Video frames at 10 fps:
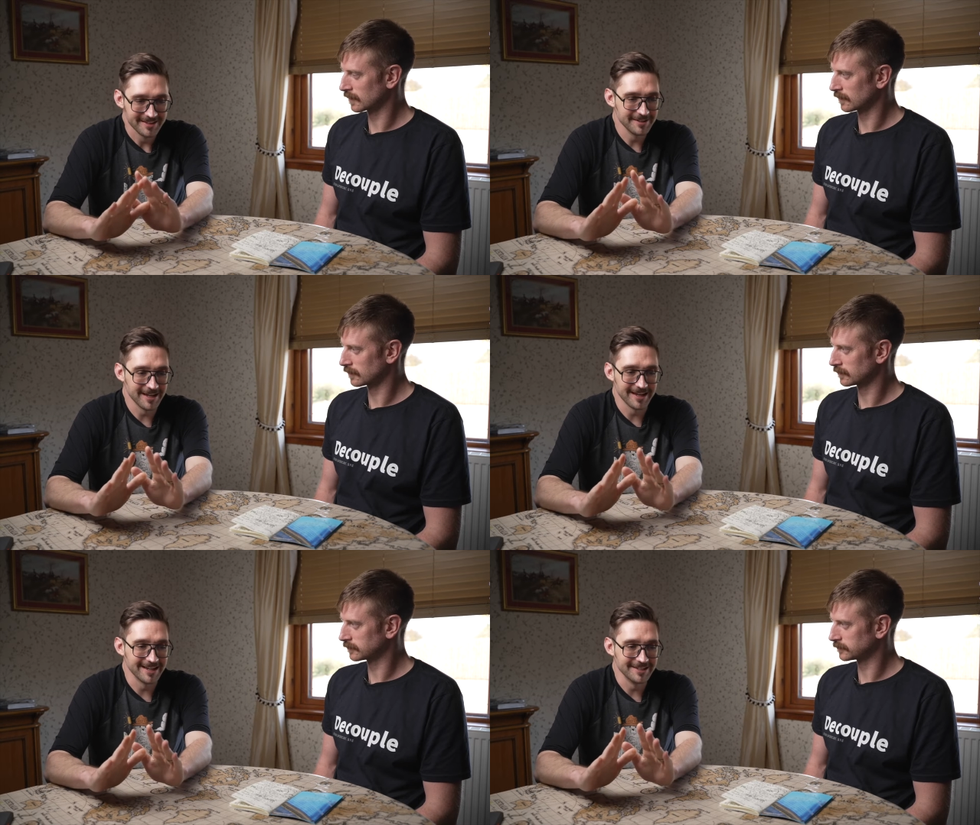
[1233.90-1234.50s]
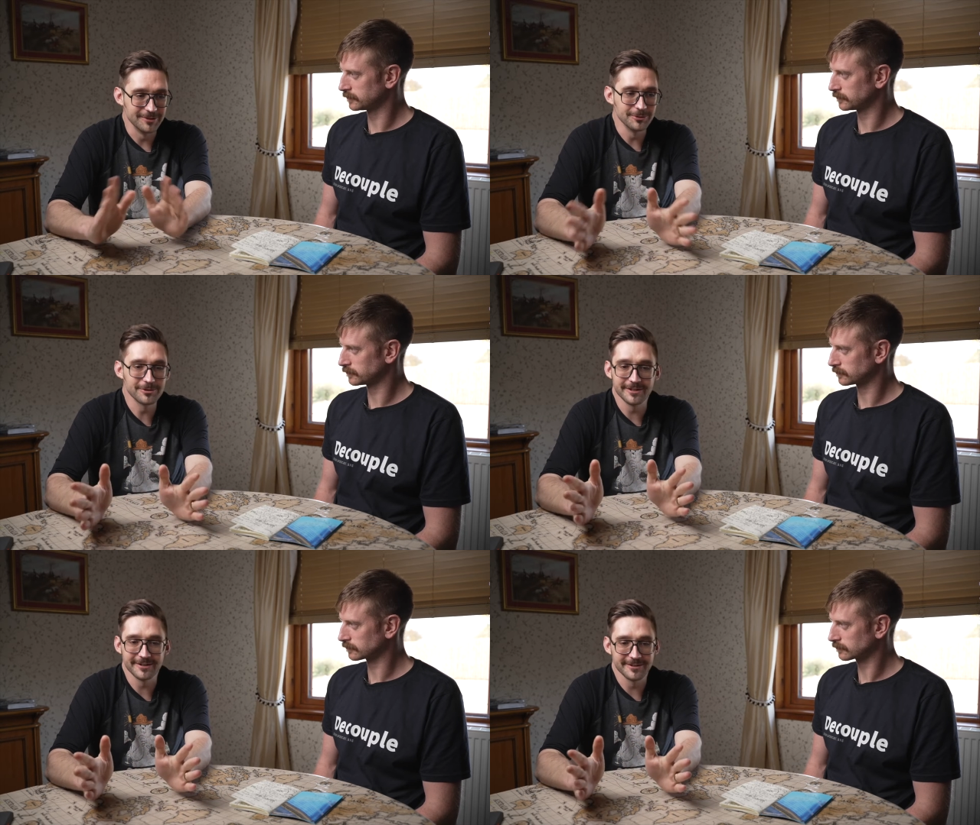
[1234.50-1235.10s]
Speaker 1: uh,
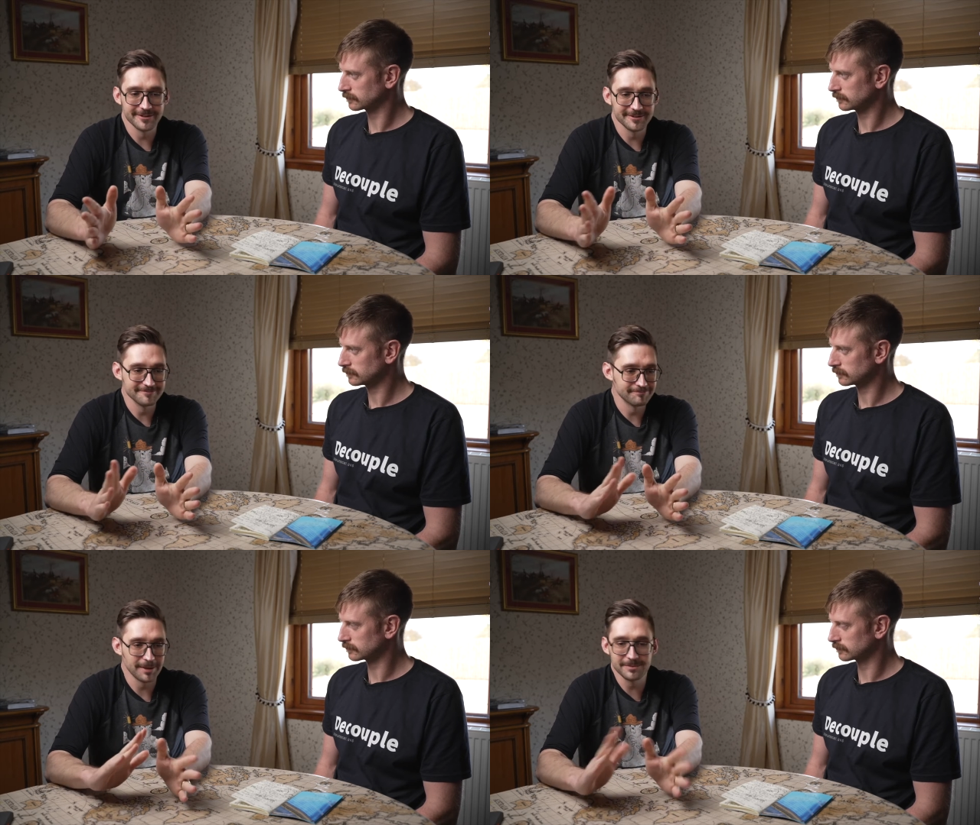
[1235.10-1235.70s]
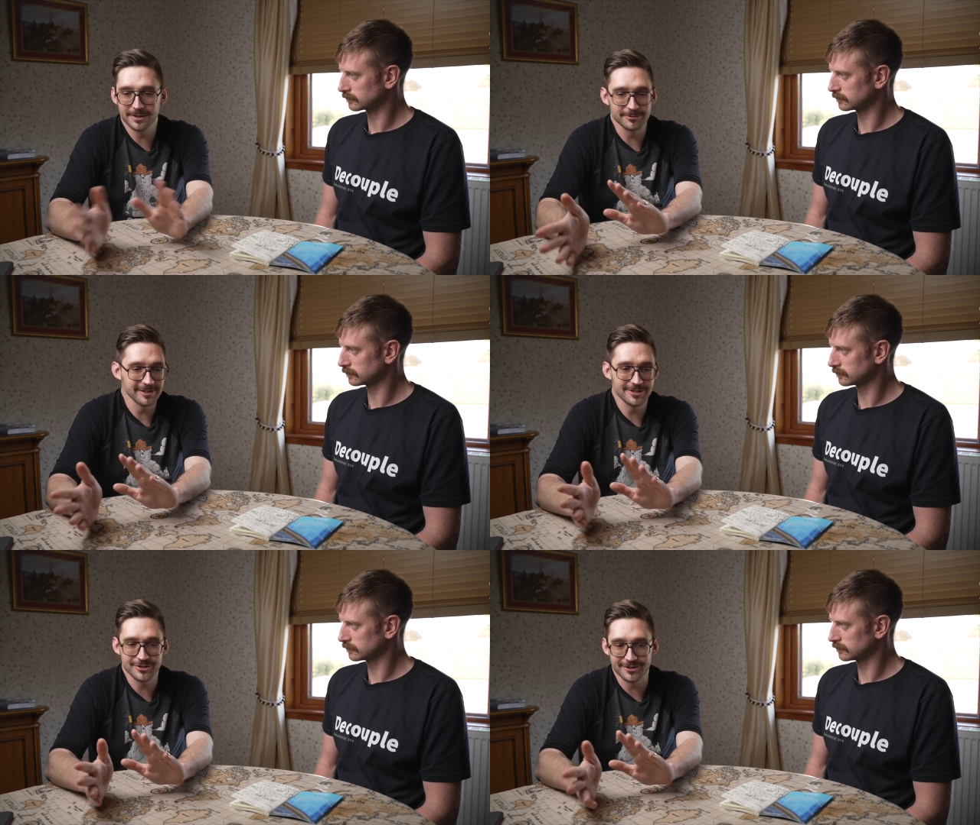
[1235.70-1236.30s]
nuclear public
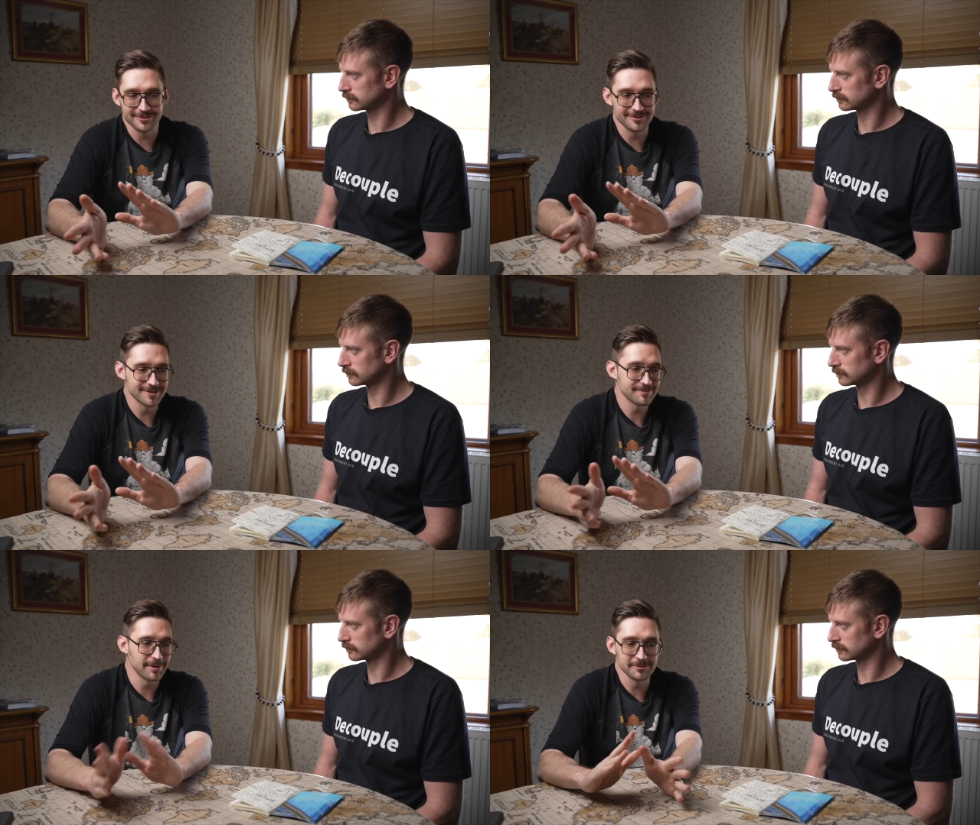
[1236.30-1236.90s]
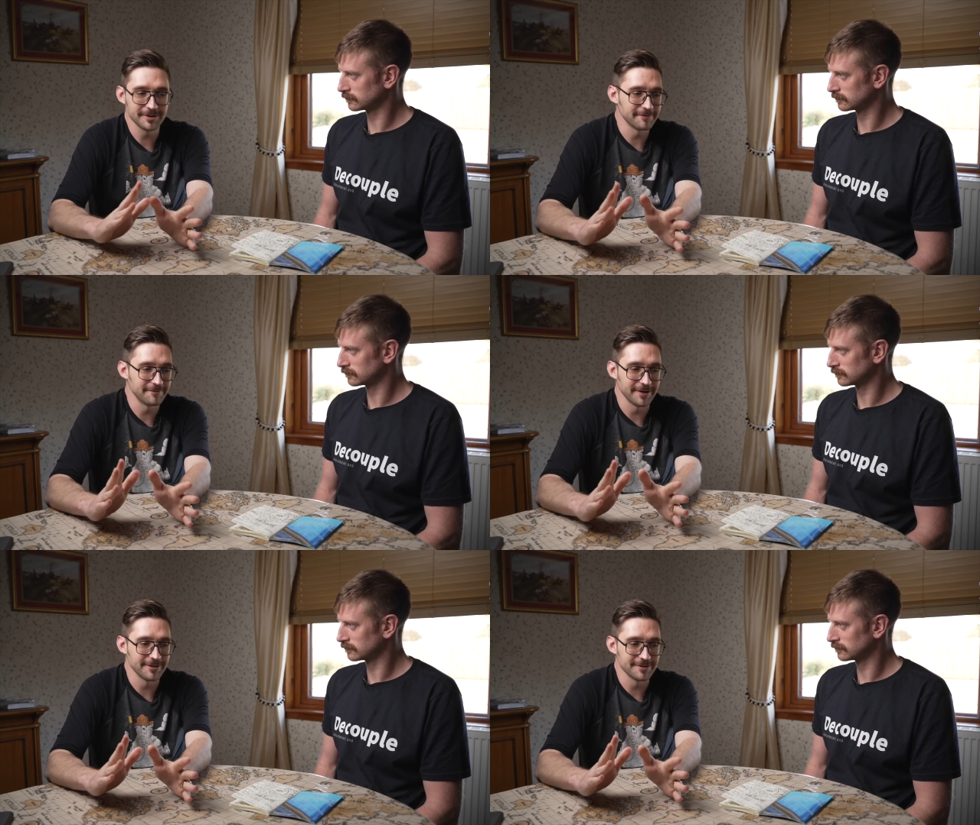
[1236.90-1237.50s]
relations, public
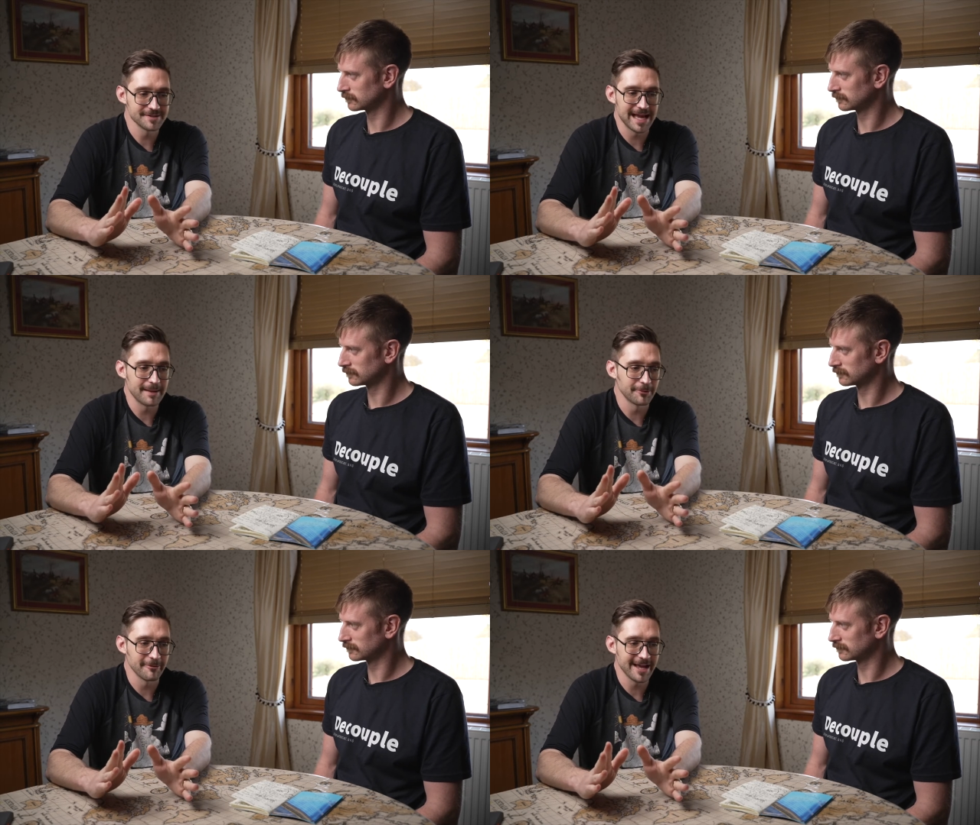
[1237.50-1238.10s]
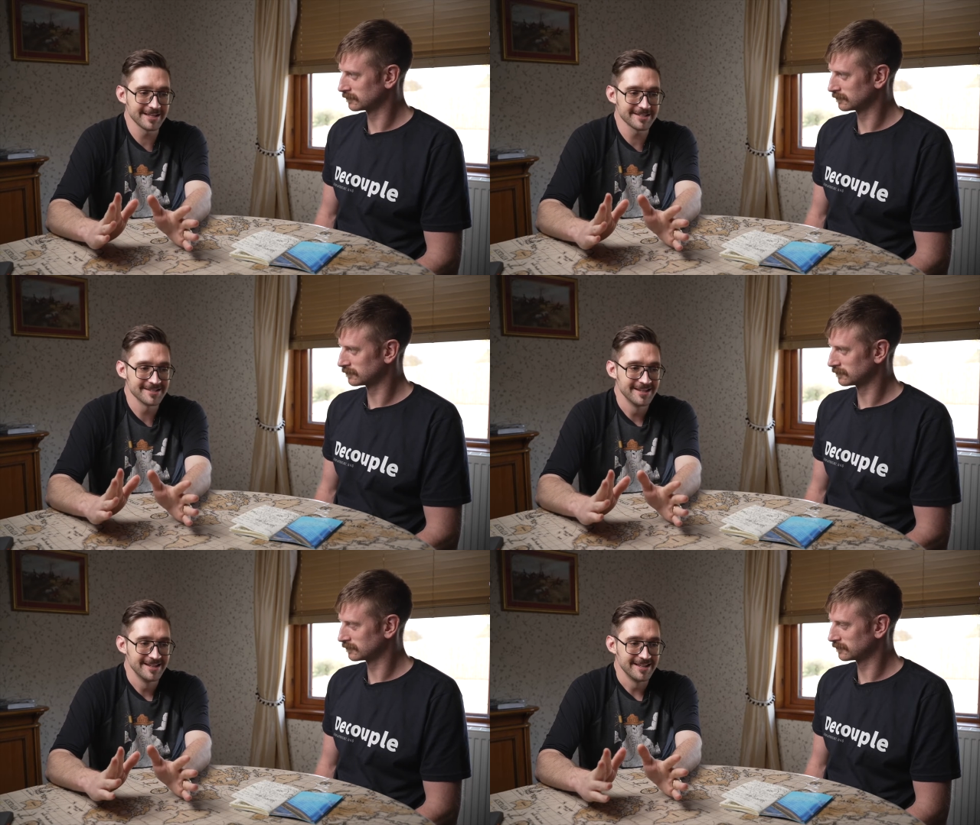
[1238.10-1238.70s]
affairs
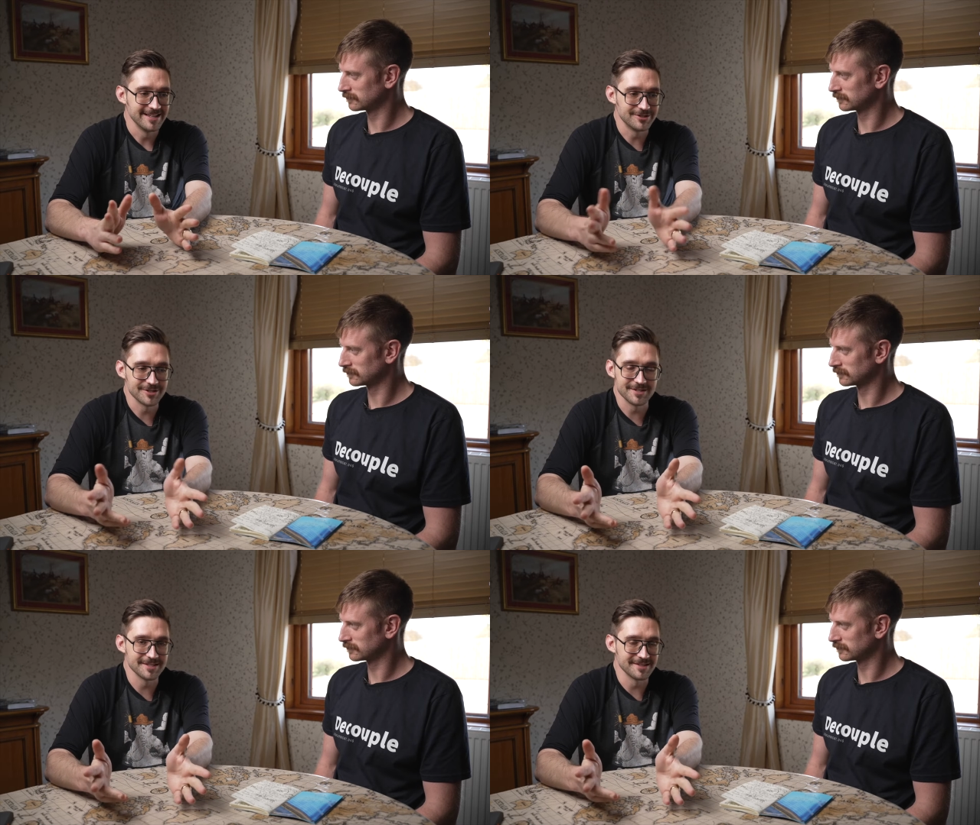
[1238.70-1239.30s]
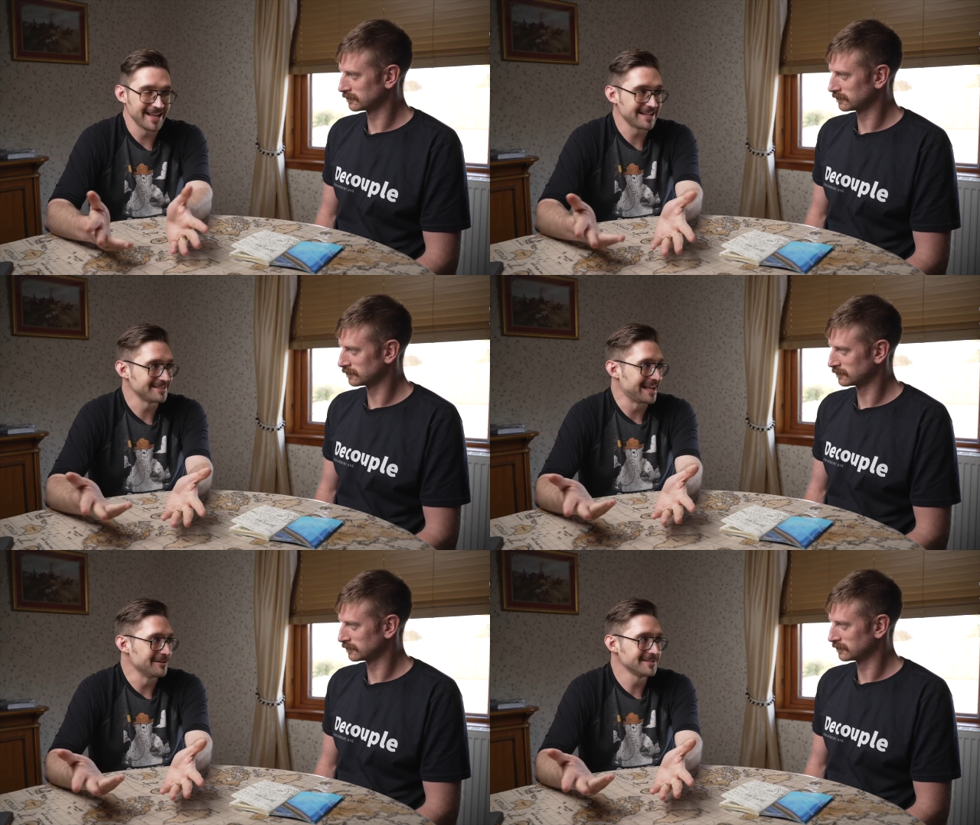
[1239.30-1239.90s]
apparatus it just isn't
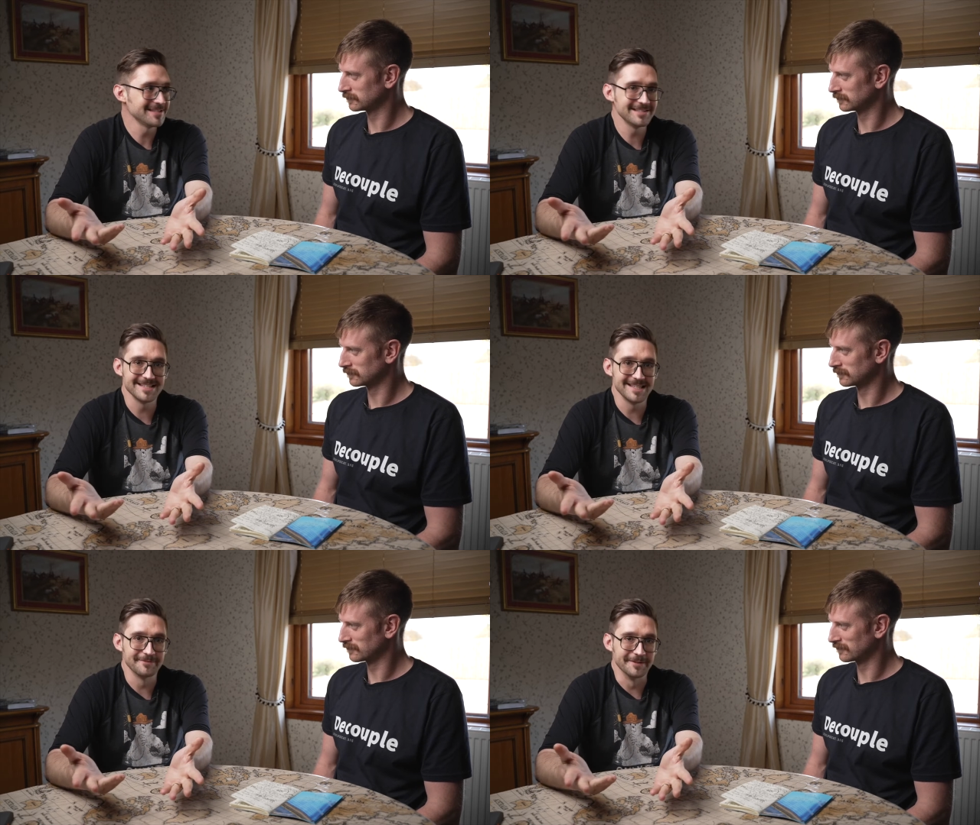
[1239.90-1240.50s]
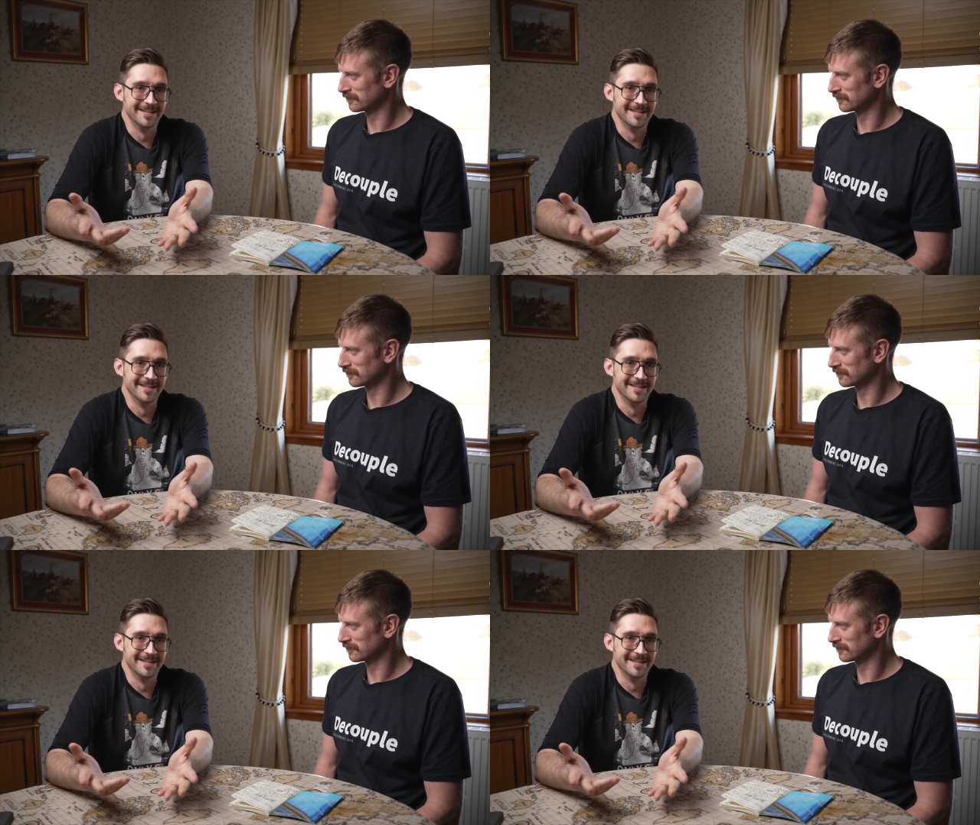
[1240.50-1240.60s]
that talented to even